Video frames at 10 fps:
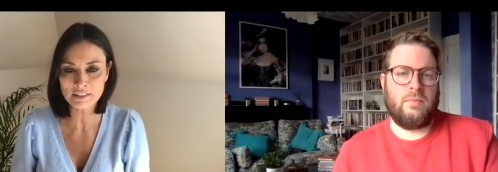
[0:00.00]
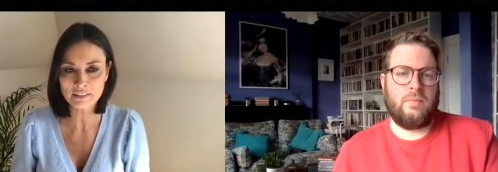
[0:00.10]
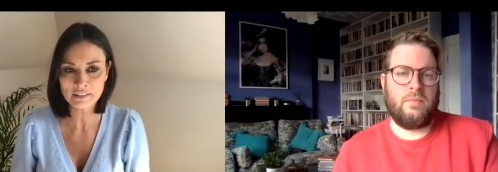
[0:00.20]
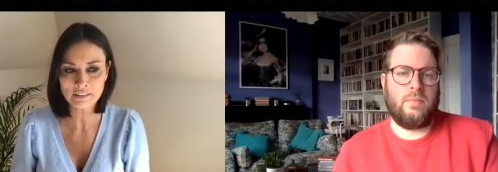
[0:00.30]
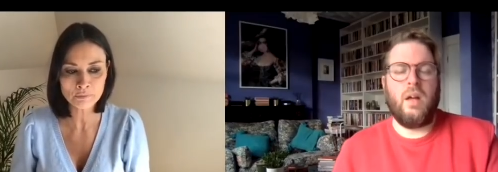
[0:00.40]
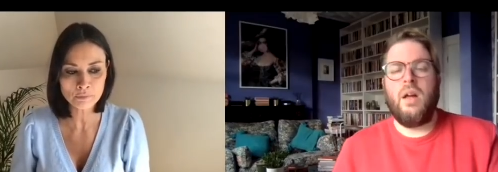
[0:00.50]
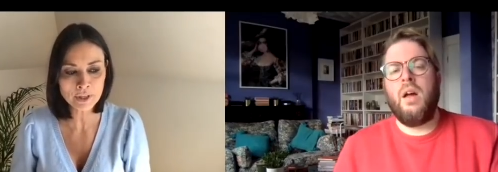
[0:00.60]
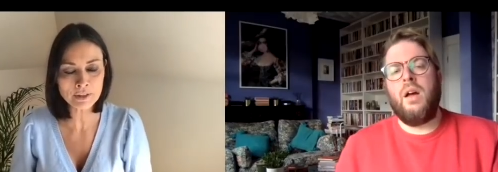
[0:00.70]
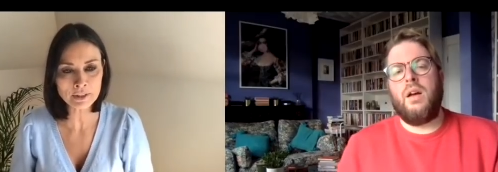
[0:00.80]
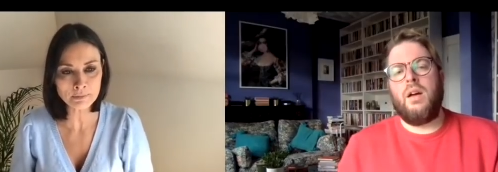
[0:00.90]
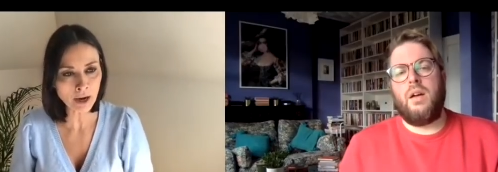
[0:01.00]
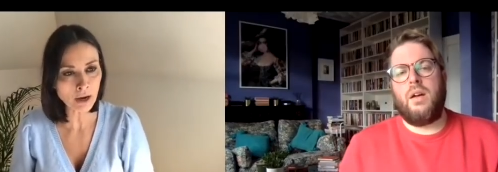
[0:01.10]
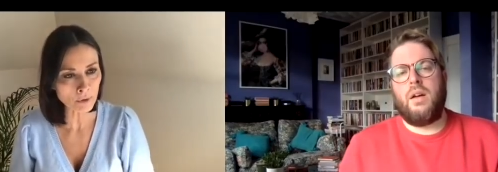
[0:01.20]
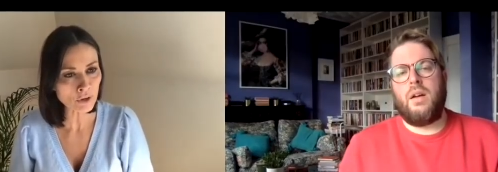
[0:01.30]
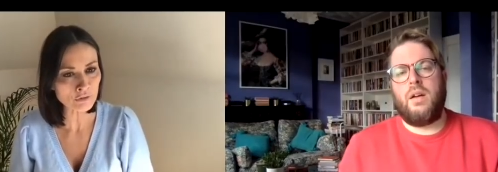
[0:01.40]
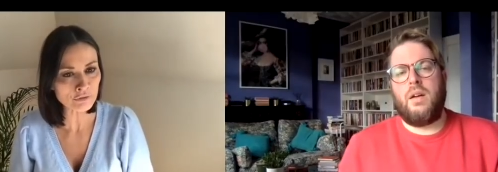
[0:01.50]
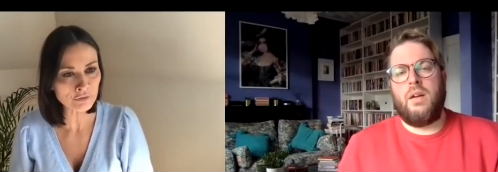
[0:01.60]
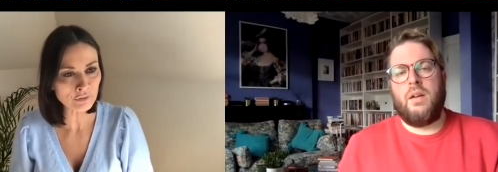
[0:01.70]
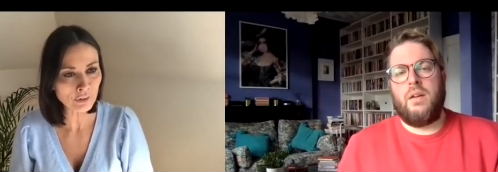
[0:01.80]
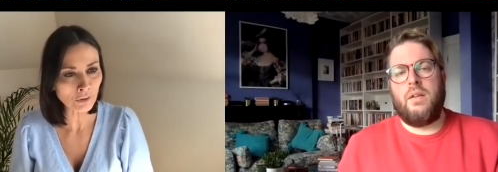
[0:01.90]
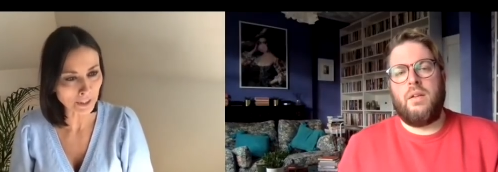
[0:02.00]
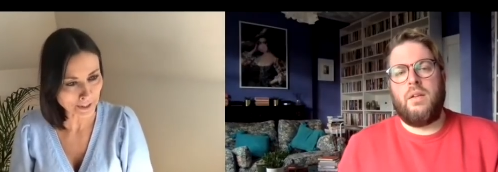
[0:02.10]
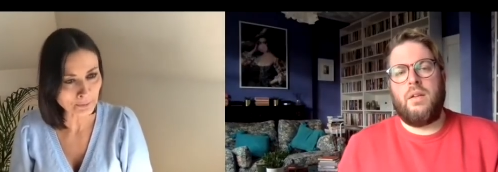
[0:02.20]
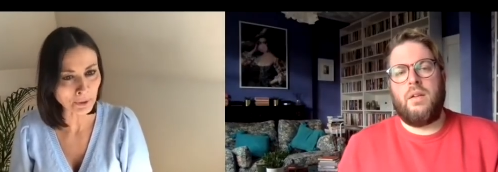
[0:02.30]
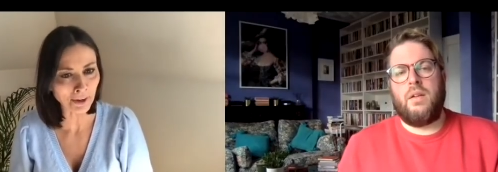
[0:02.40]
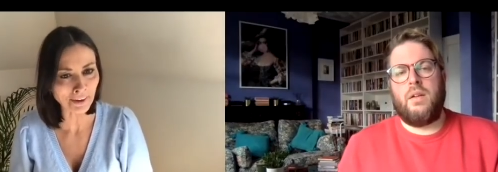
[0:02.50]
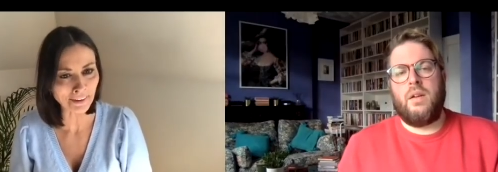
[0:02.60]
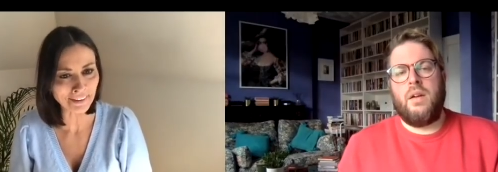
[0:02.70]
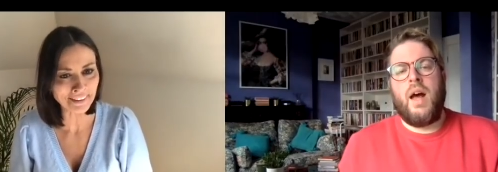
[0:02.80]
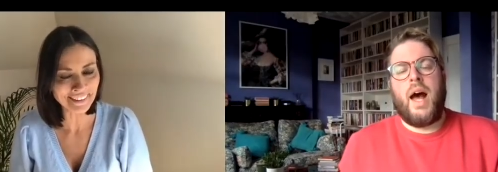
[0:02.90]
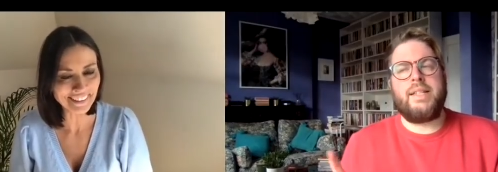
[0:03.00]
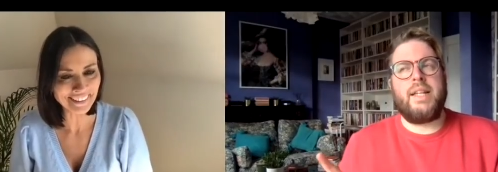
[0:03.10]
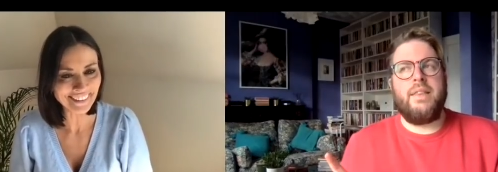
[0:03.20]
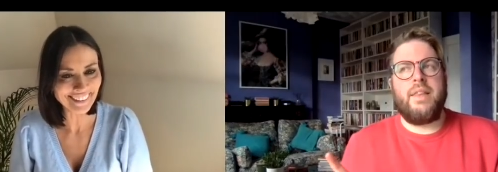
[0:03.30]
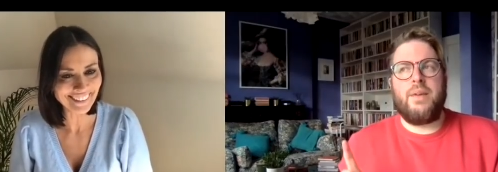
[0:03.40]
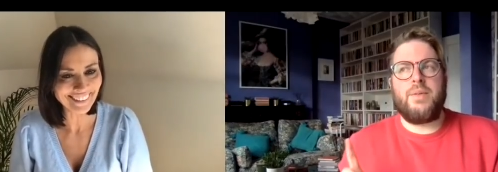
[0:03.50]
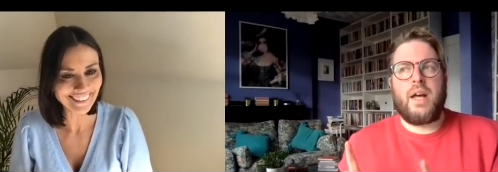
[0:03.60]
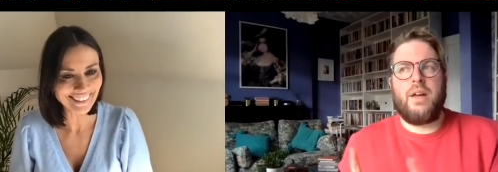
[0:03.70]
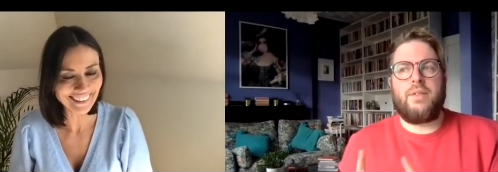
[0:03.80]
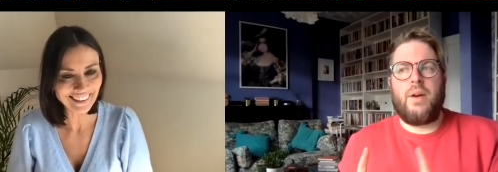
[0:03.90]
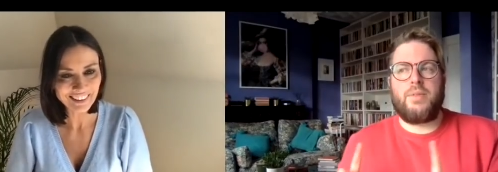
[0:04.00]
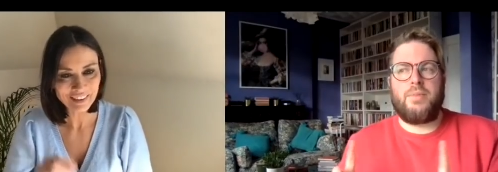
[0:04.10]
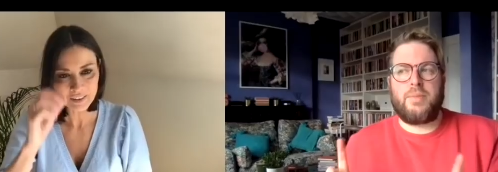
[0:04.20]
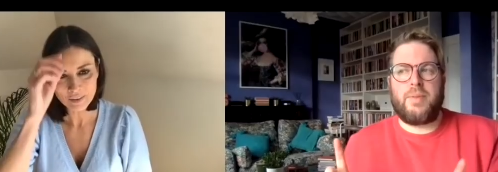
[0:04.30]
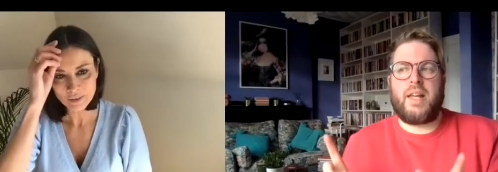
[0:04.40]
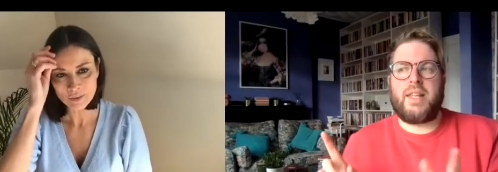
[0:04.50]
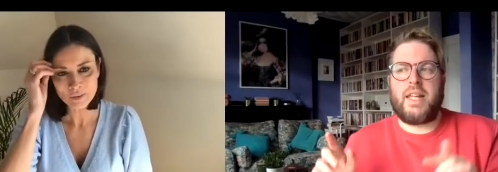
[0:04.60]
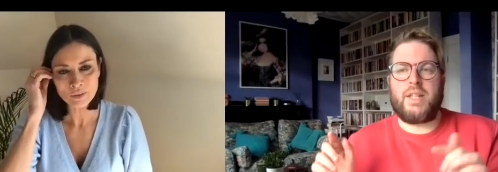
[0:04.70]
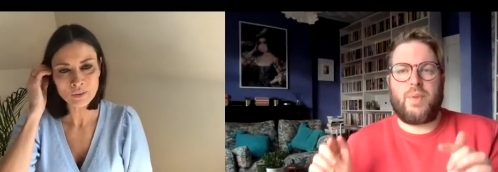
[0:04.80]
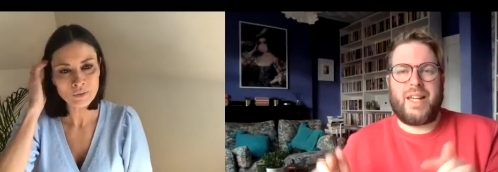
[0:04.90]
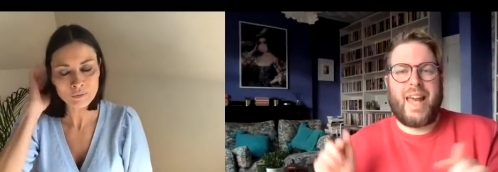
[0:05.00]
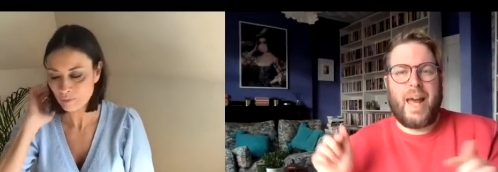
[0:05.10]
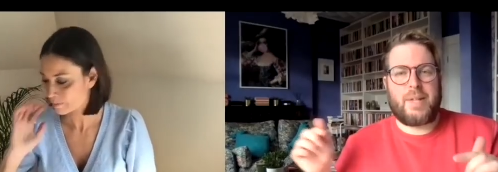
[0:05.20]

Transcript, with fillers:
Speaker 1: pretty smart move on his part.
Speaker 2: I didn't think it was out of the realms of possibility. I think it's when it kept